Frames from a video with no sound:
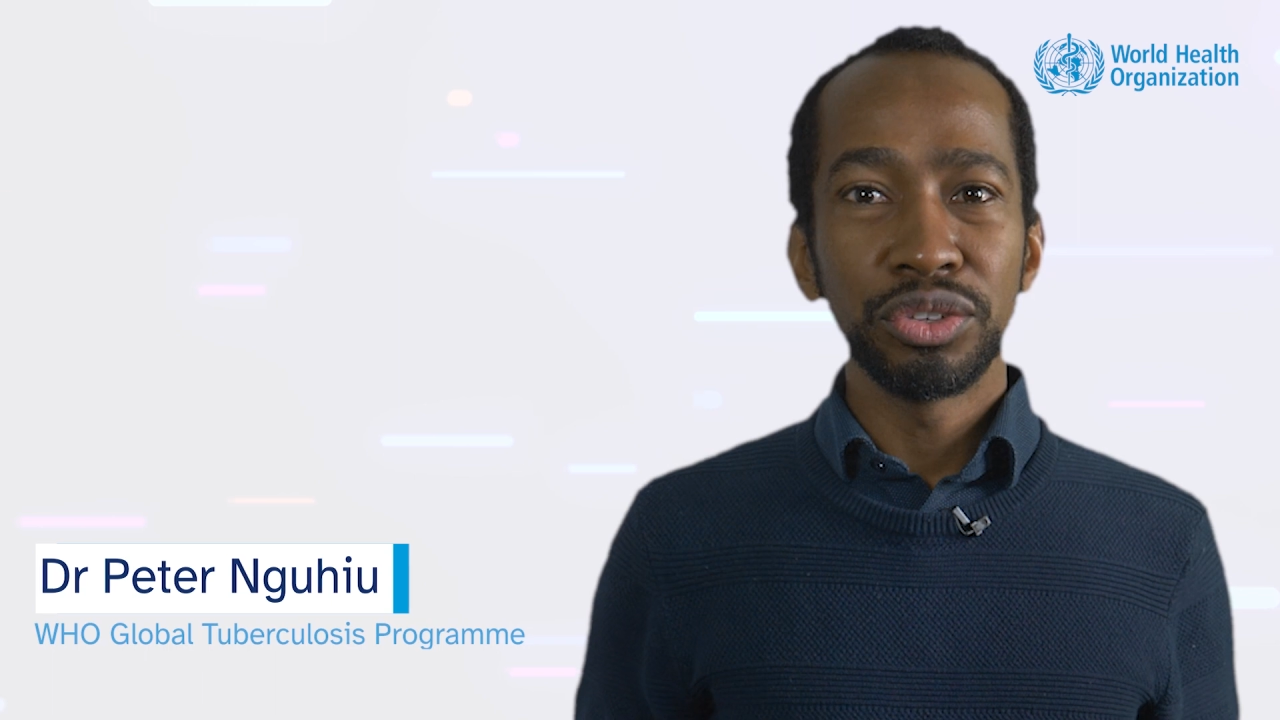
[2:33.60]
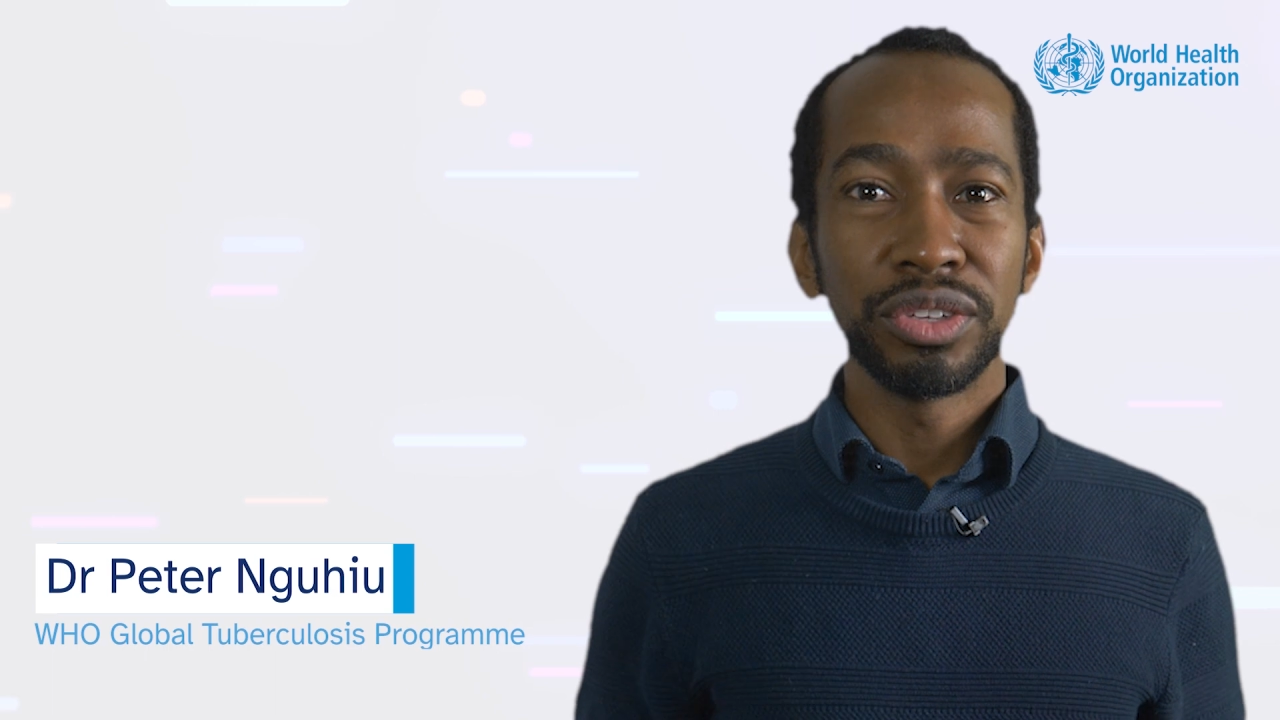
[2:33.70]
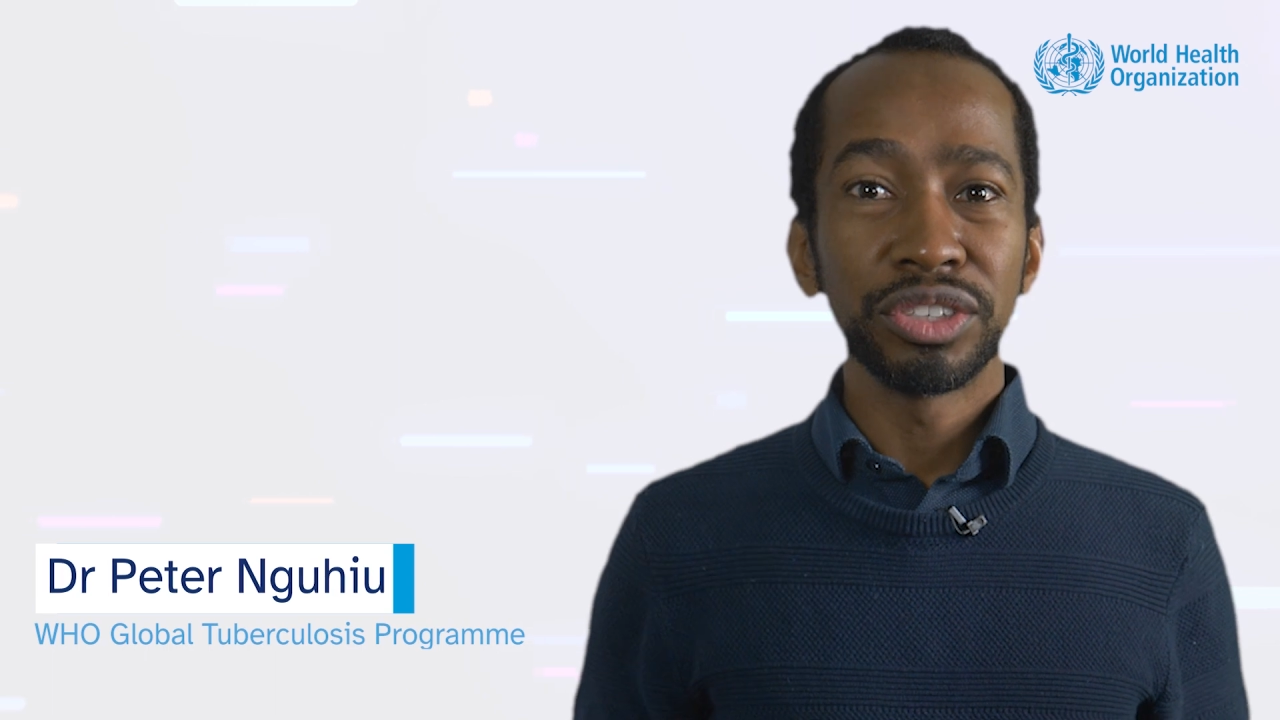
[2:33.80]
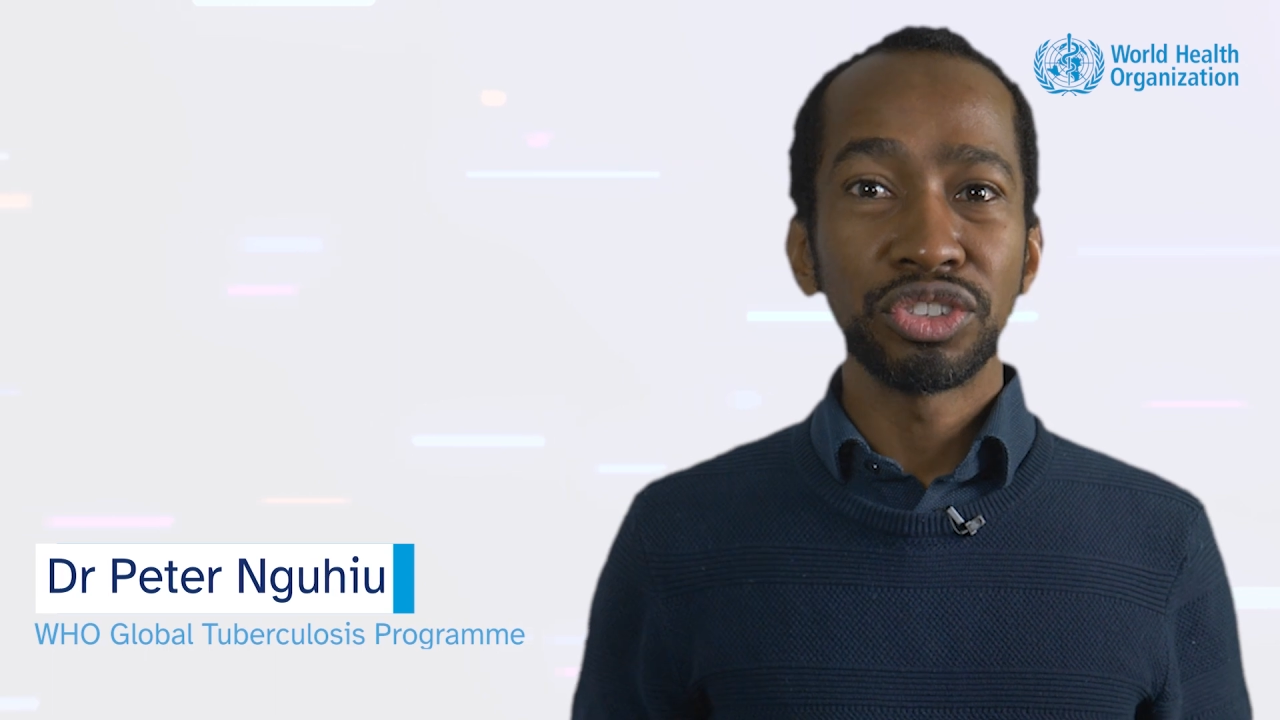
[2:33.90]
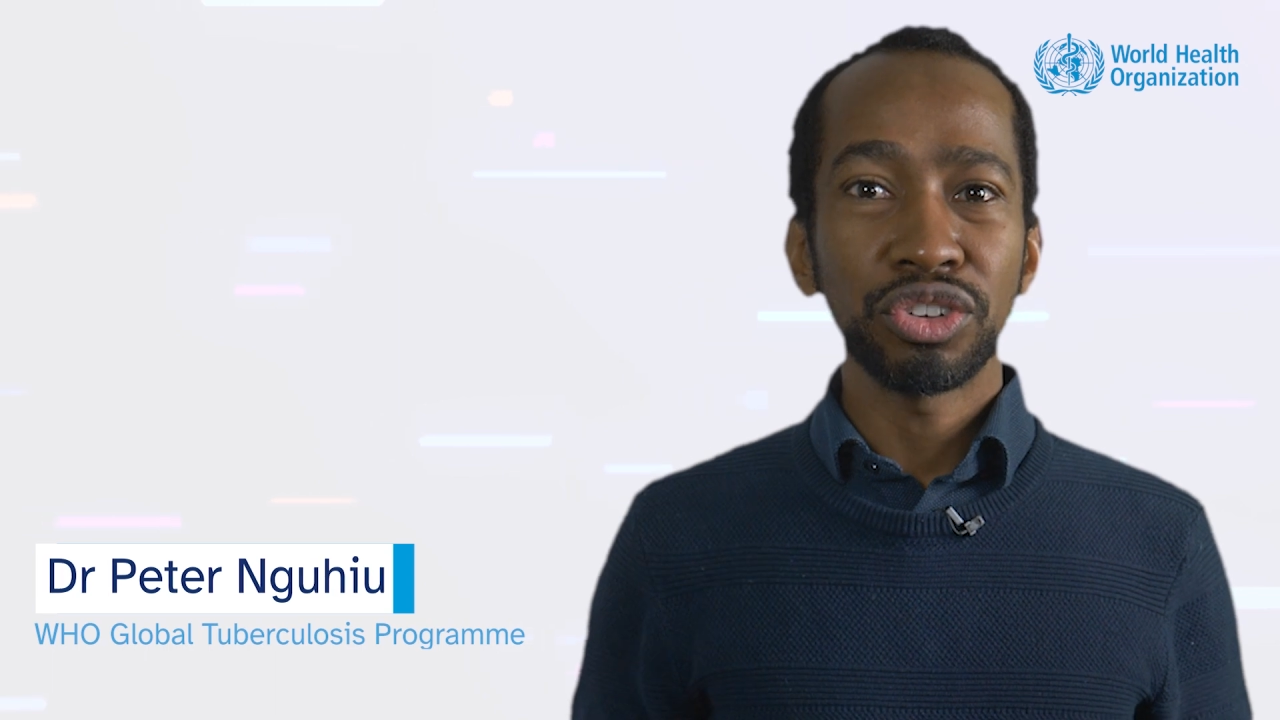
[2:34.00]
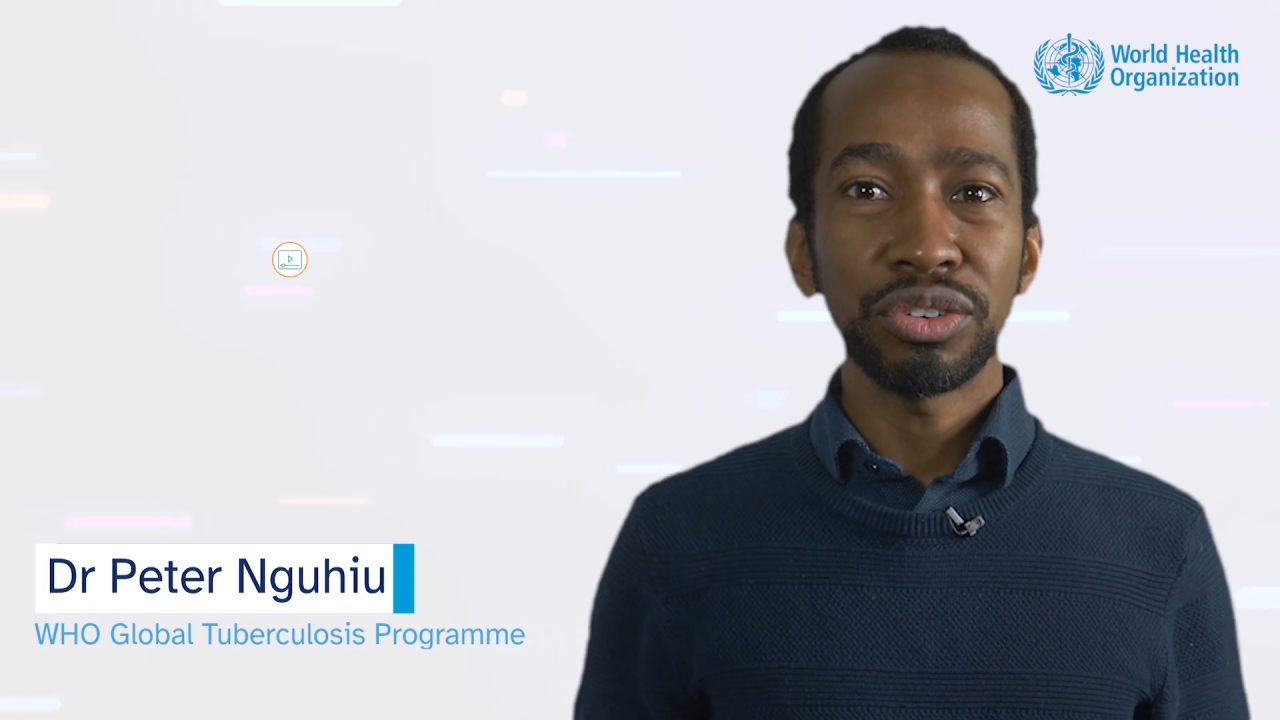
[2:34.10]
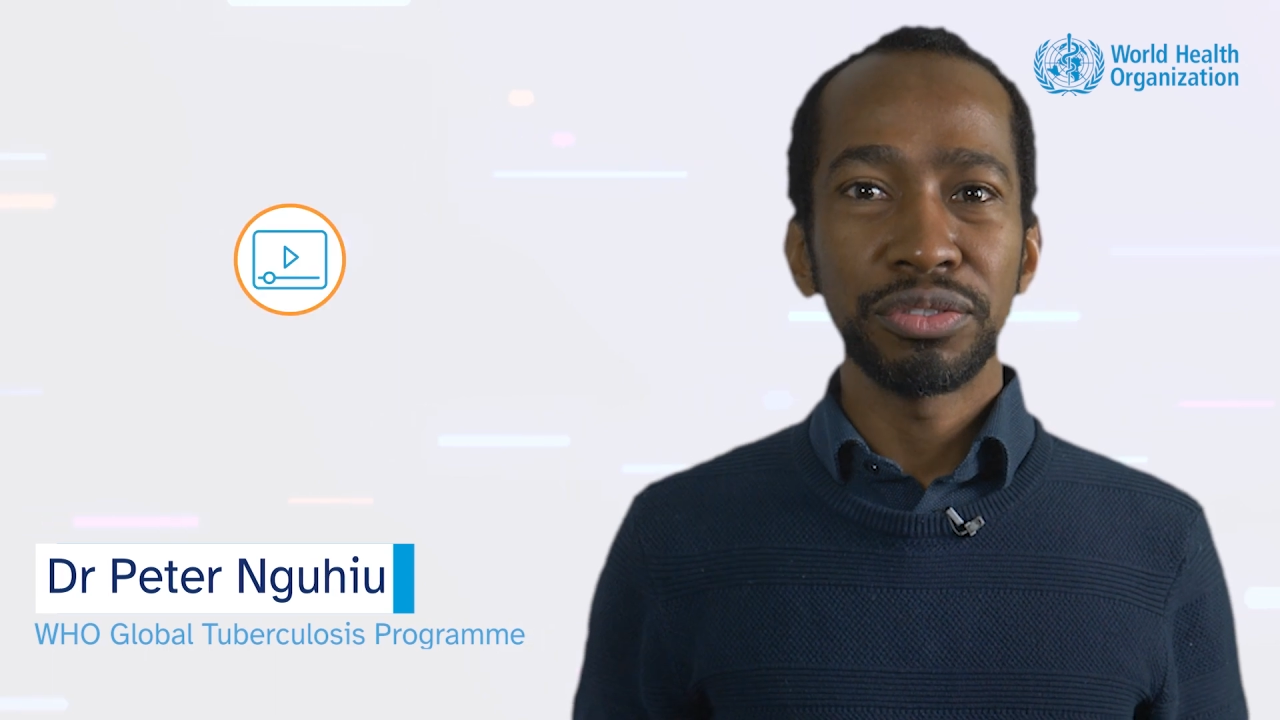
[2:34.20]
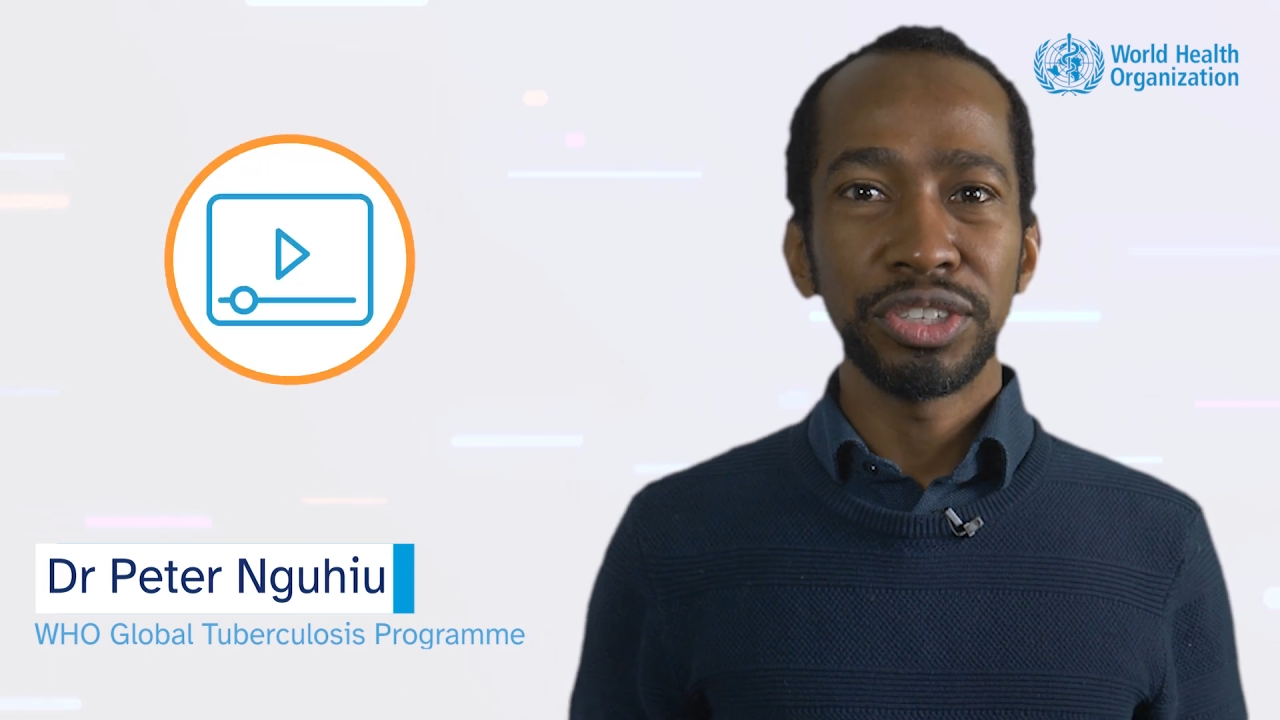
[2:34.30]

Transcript: using short